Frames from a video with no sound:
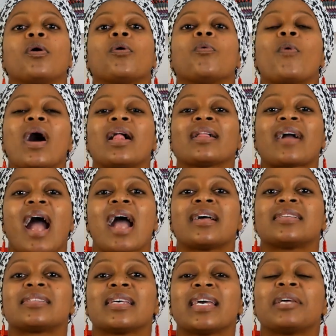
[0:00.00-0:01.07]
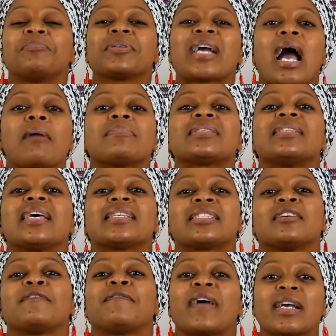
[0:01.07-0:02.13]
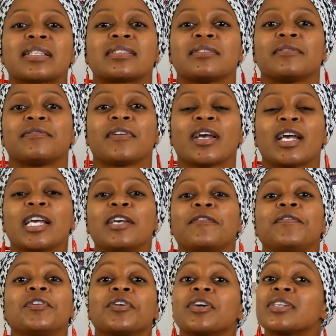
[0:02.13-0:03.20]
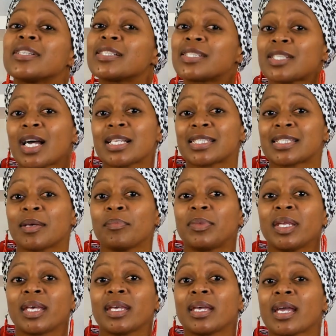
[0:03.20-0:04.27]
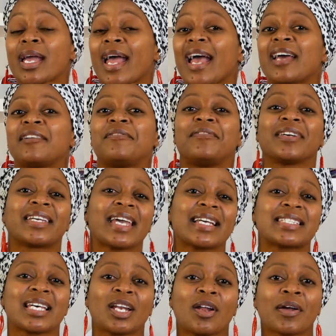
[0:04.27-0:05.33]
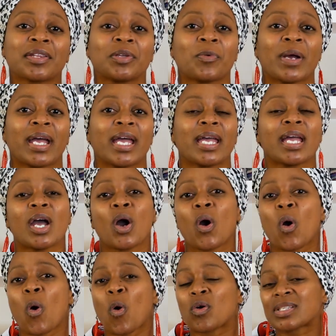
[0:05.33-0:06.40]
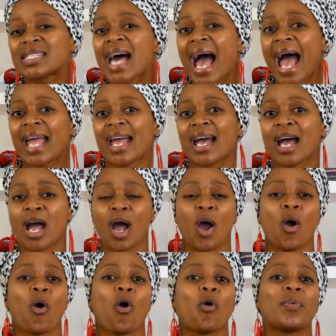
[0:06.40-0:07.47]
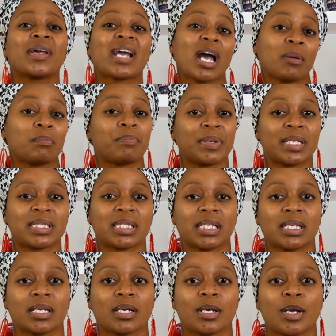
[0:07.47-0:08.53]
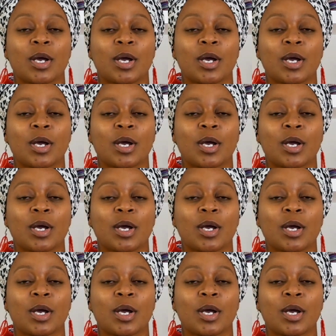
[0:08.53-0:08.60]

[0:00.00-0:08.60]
Well, guys, it becomes less effective if you're gonna start something and forget along the way, or tire, or become busy.